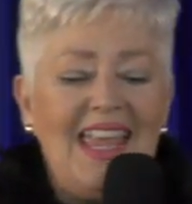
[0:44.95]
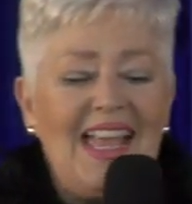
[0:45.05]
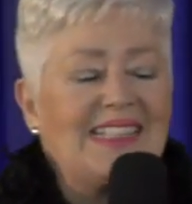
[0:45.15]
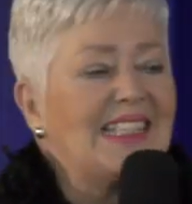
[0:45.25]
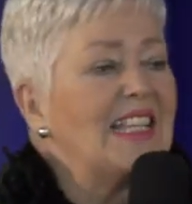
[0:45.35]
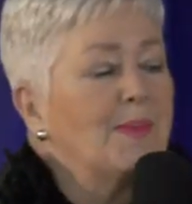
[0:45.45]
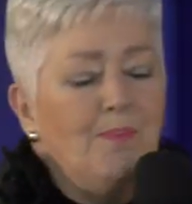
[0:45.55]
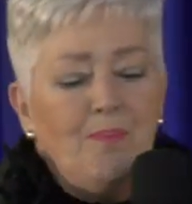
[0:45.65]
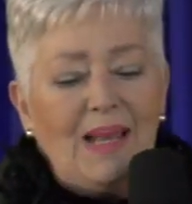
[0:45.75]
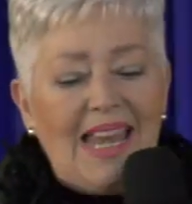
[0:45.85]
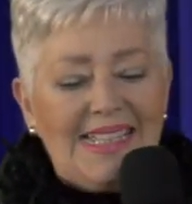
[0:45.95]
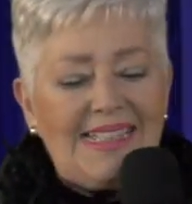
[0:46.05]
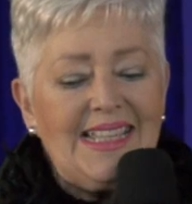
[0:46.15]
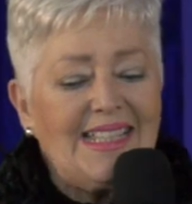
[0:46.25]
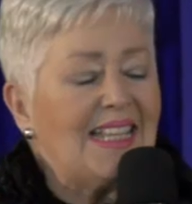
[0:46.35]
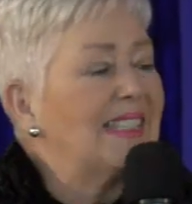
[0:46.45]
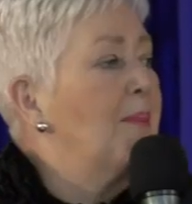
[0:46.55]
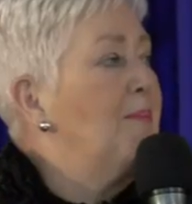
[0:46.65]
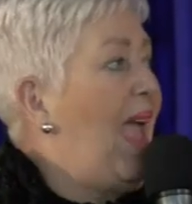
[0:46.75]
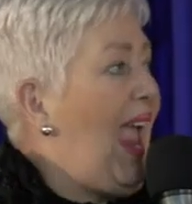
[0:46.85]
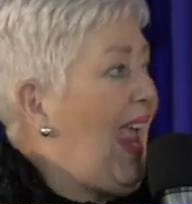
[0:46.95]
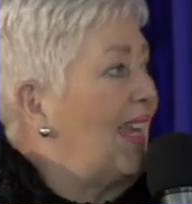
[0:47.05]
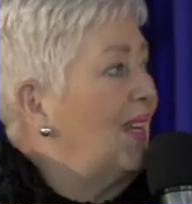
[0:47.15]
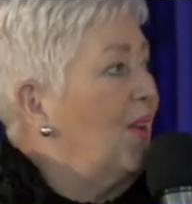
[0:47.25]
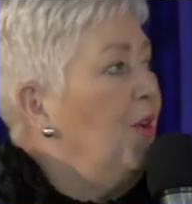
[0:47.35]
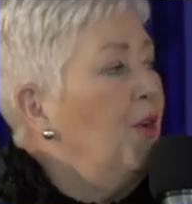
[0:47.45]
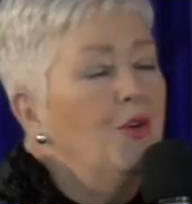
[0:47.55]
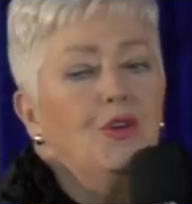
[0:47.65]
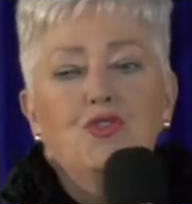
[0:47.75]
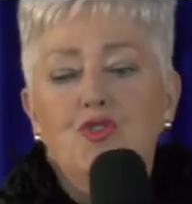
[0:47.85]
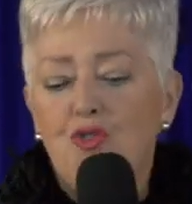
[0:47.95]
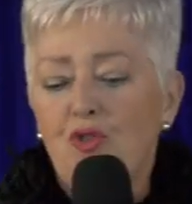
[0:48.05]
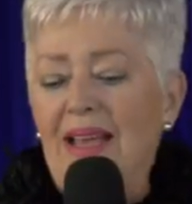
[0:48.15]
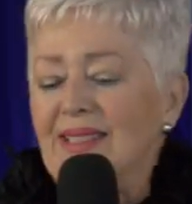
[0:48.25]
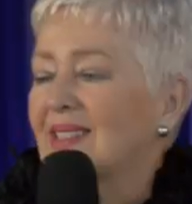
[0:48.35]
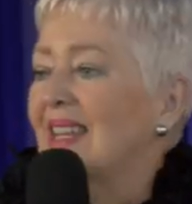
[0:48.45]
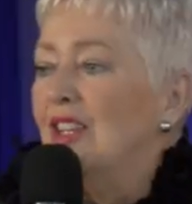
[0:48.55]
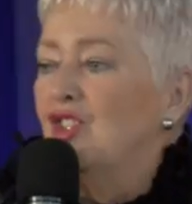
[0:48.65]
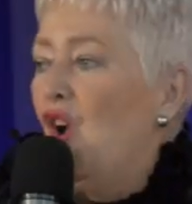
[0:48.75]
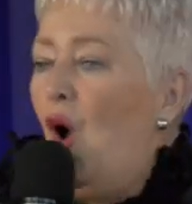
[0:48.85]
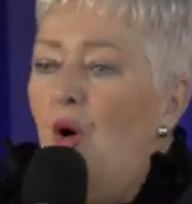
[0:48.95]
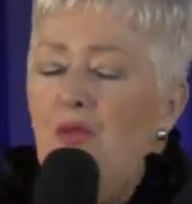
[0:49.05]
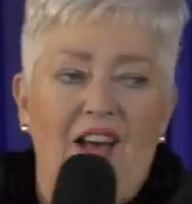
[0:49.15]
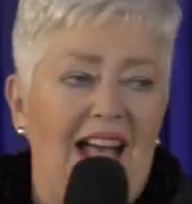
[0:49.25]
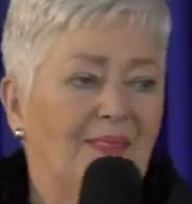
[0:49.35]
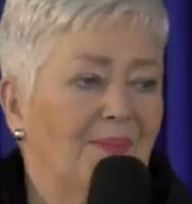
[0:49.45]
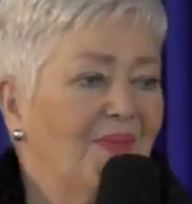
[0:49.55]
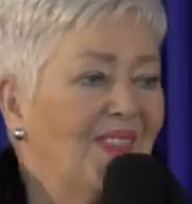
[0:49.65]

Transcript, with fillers: It says, Blessed is the man who trusts in Jehovah.